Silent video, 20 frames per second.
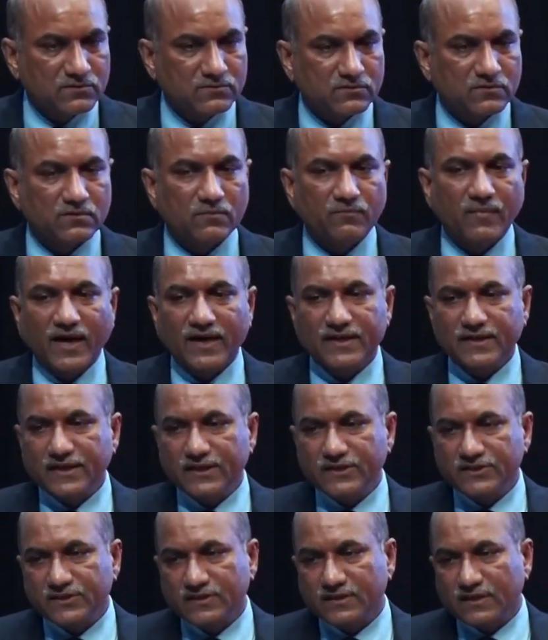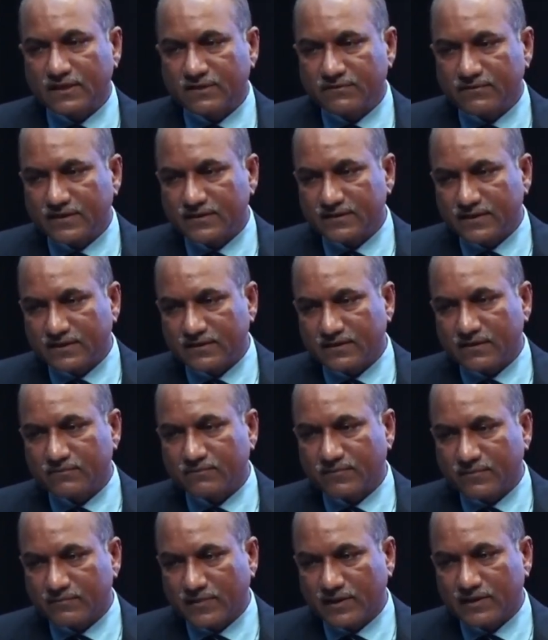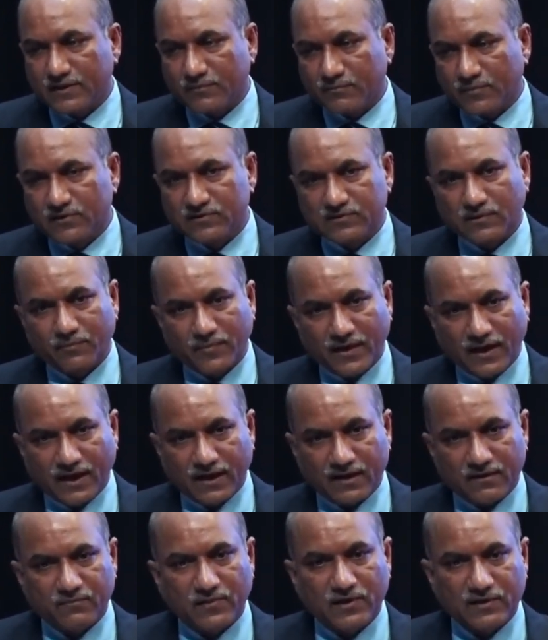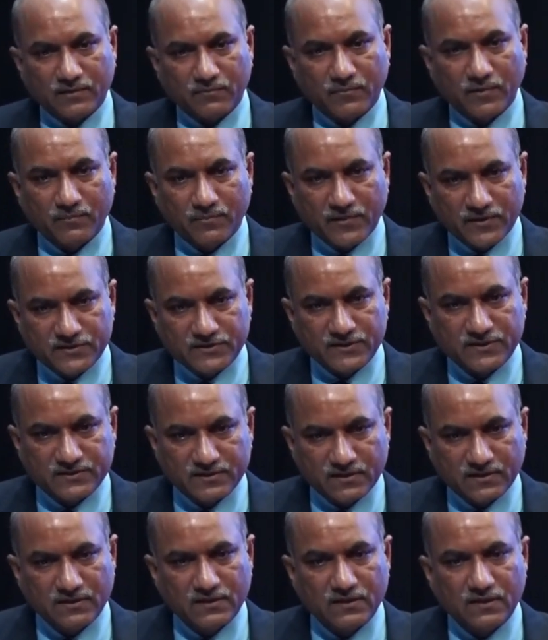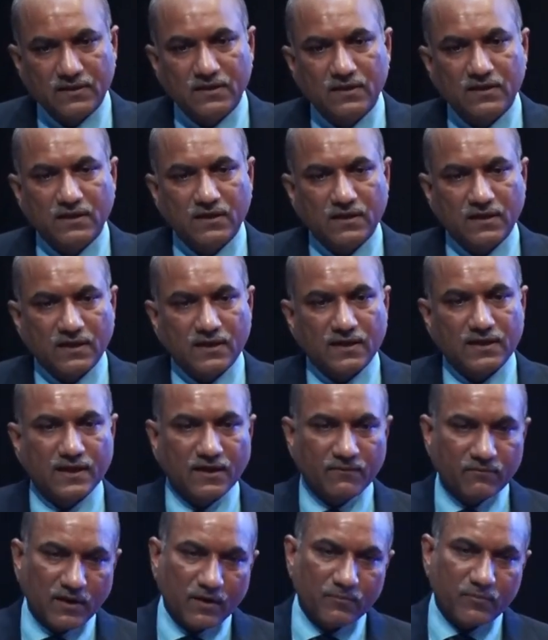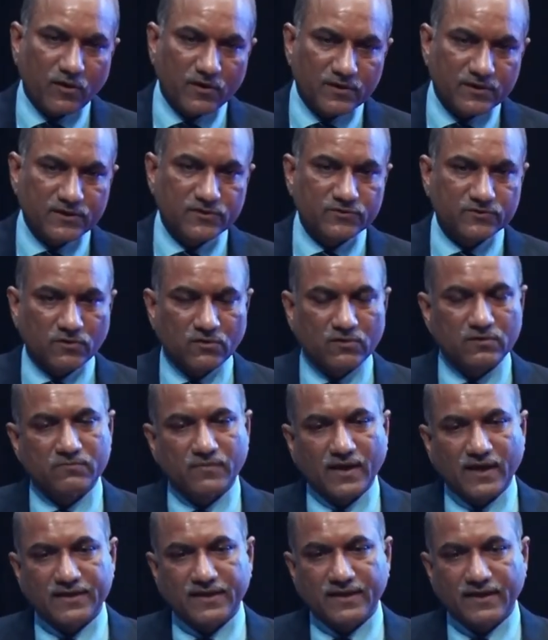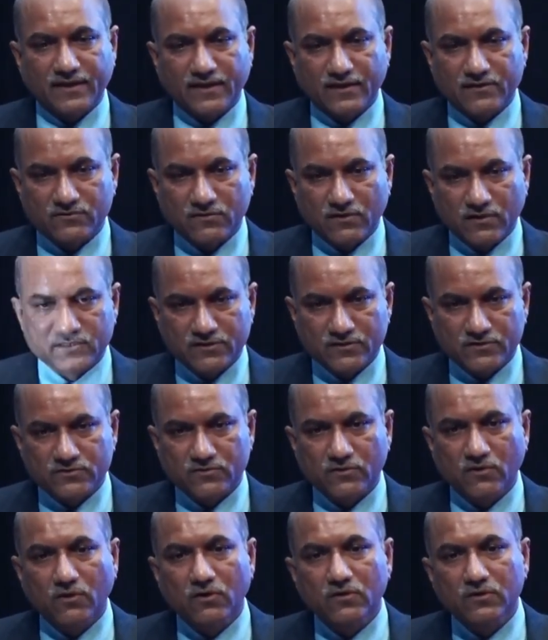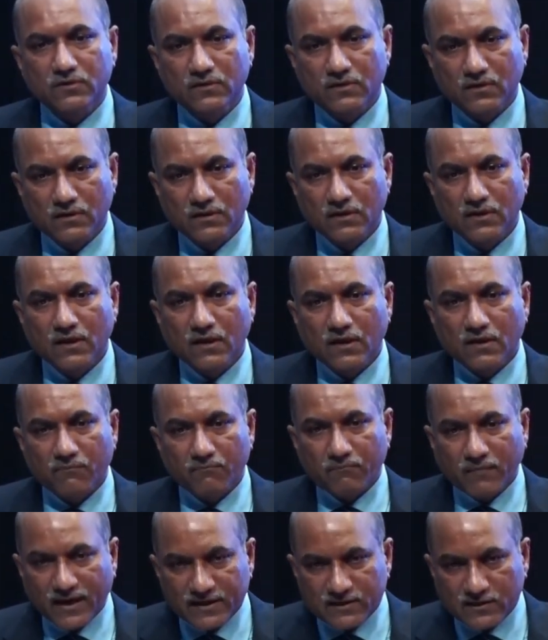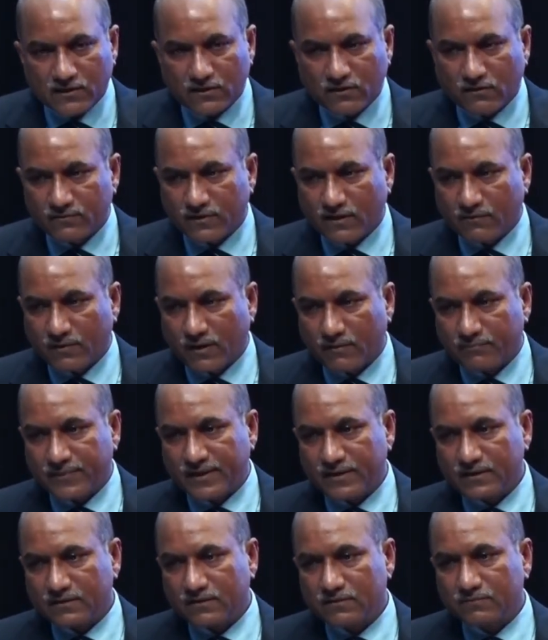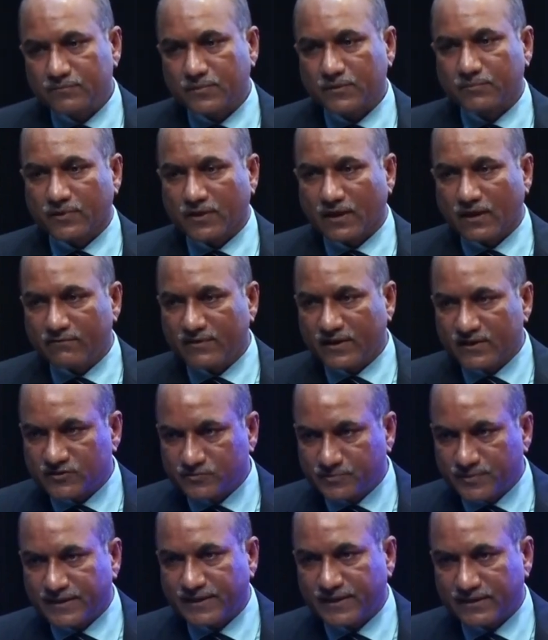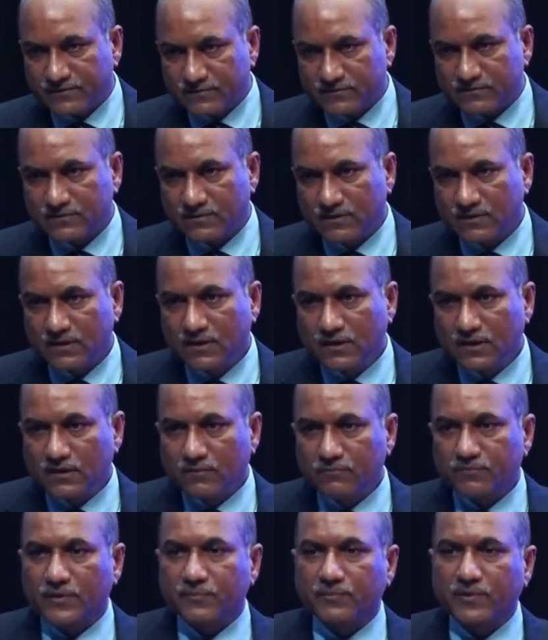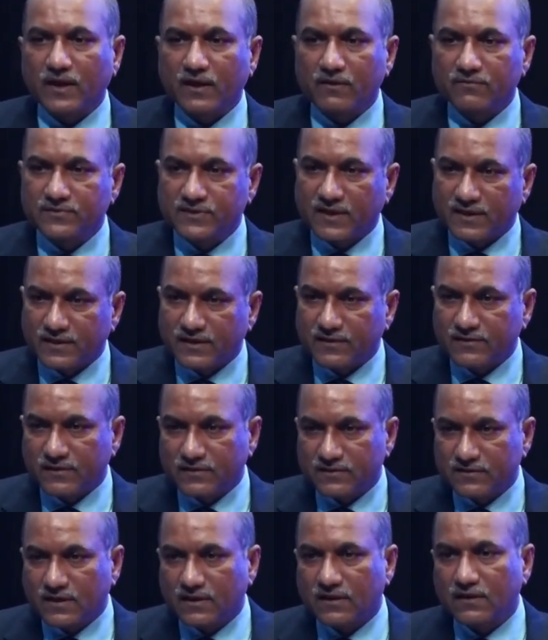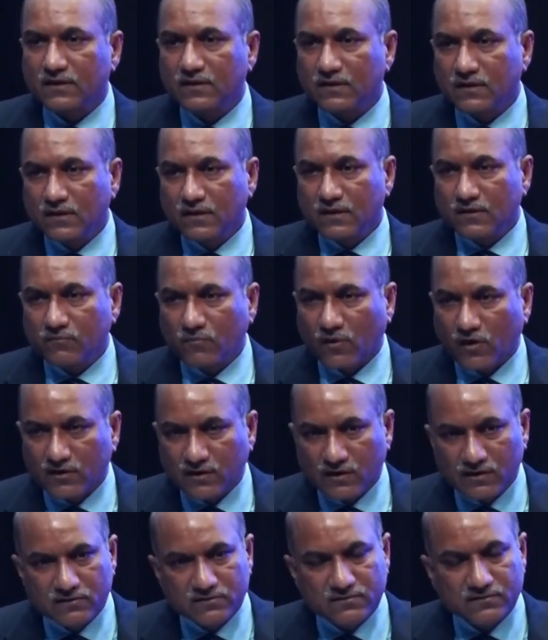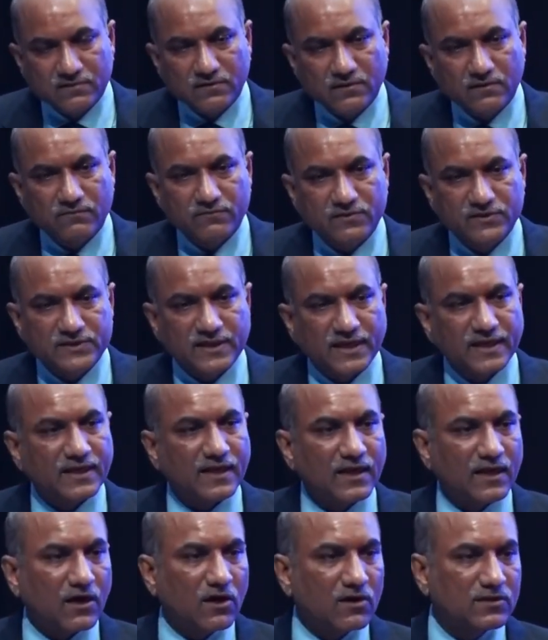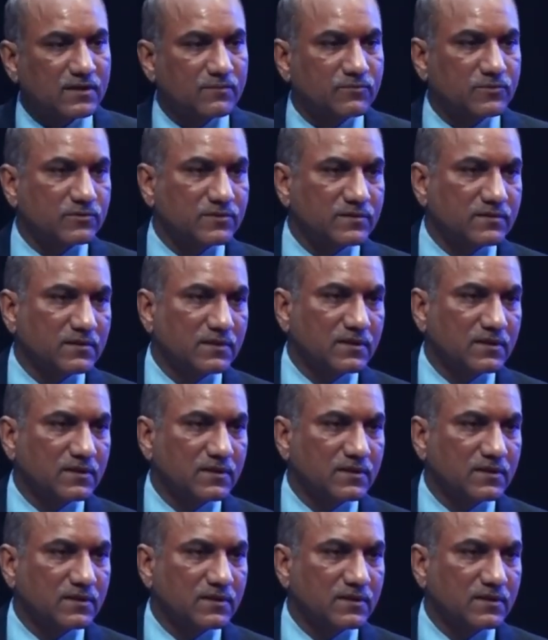So the market generally, when there are multiple supplier, multiple purchaser, develop on its own. Market has got its own method of developing. People have experience. People have generated the models which can allow them to